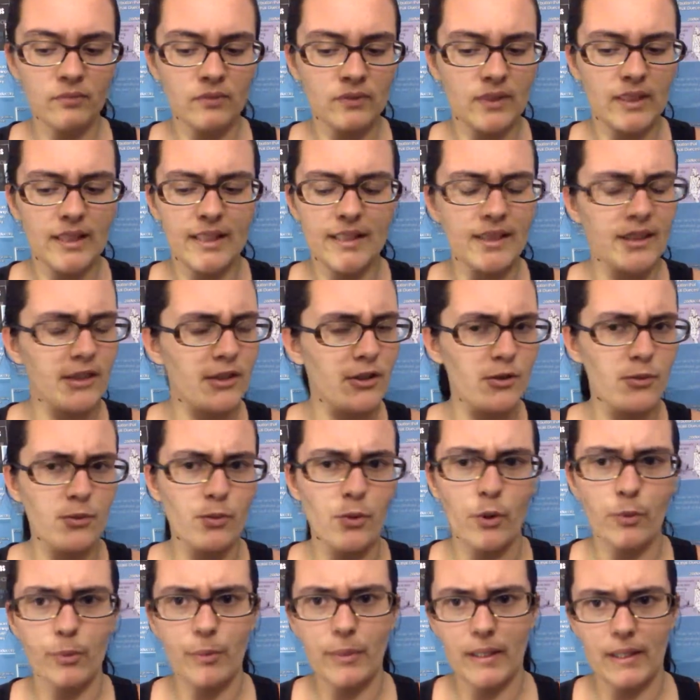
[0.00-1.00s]
And there just
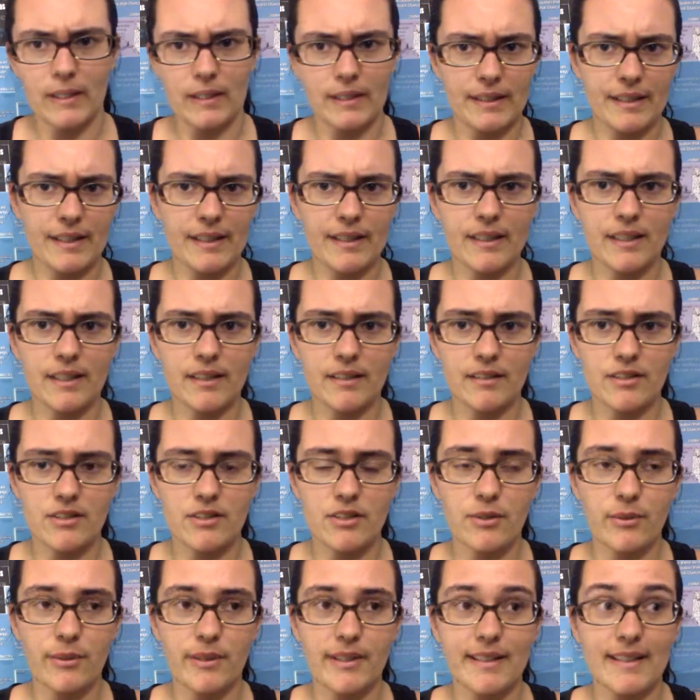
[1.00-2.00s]
won't be a link
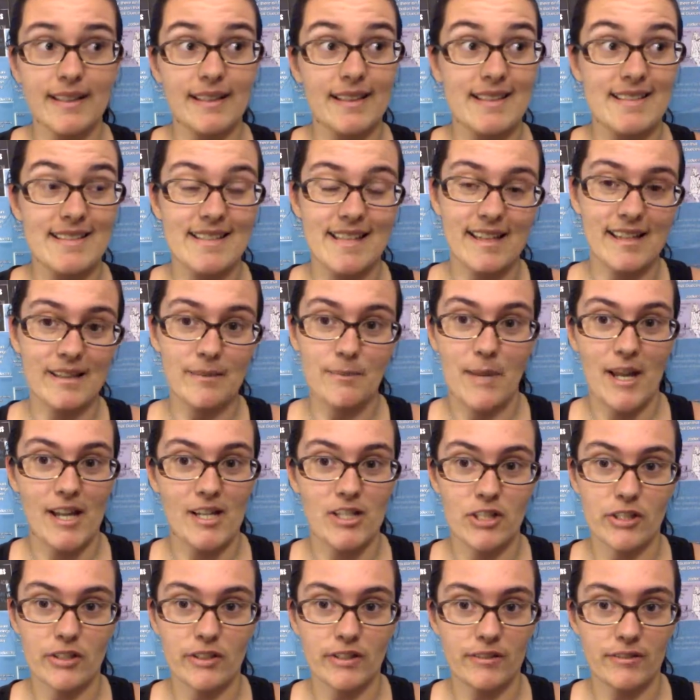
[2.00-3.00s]
to it unless I can
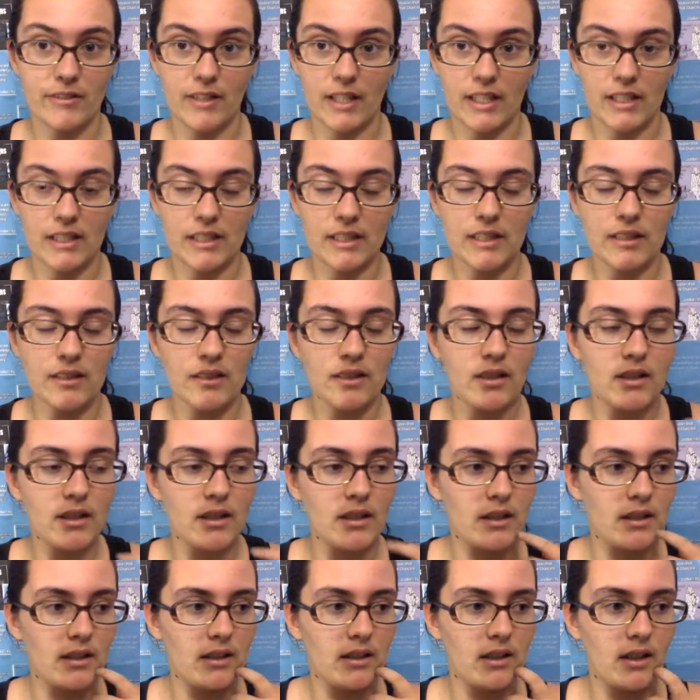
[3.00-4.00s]
magically find it.
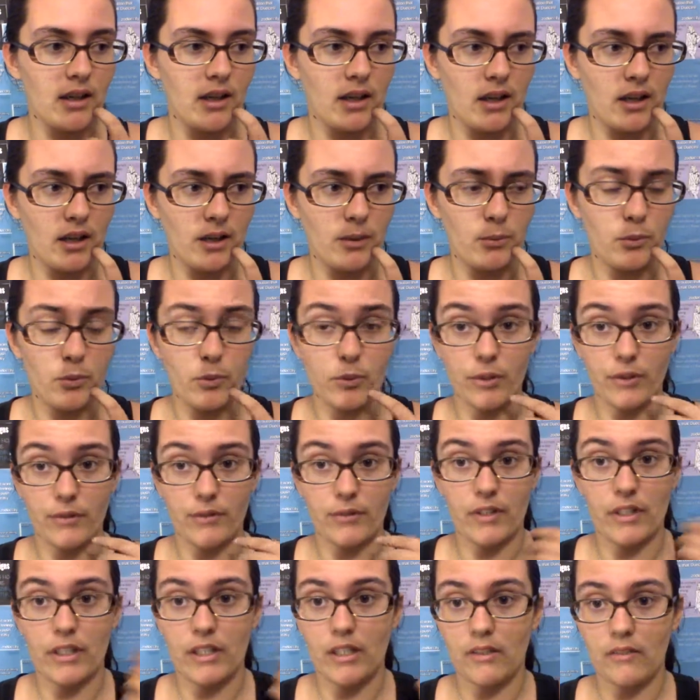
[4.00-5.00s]
Or if
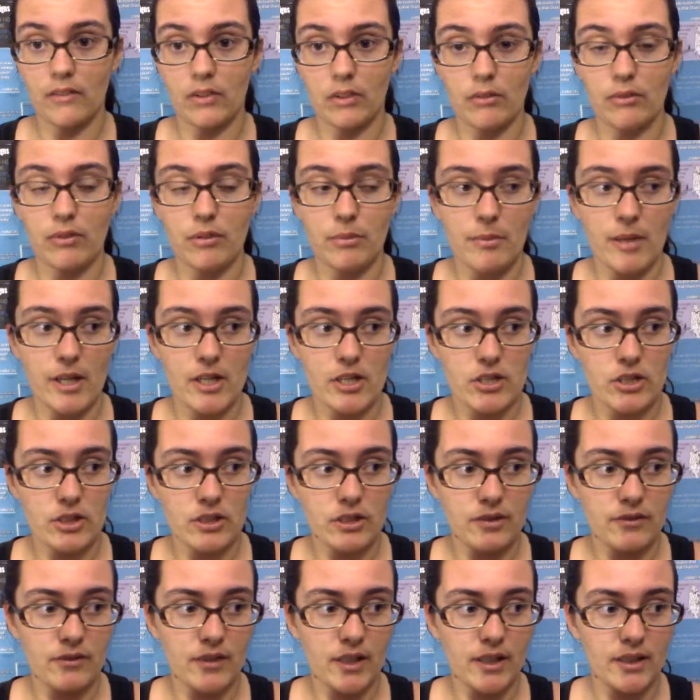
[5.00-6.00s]
any of you can magically
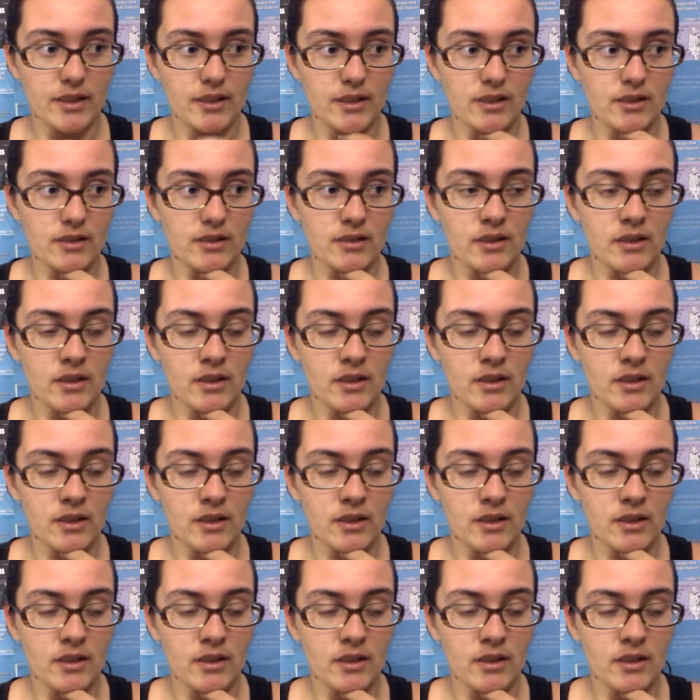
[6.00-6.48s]
find it.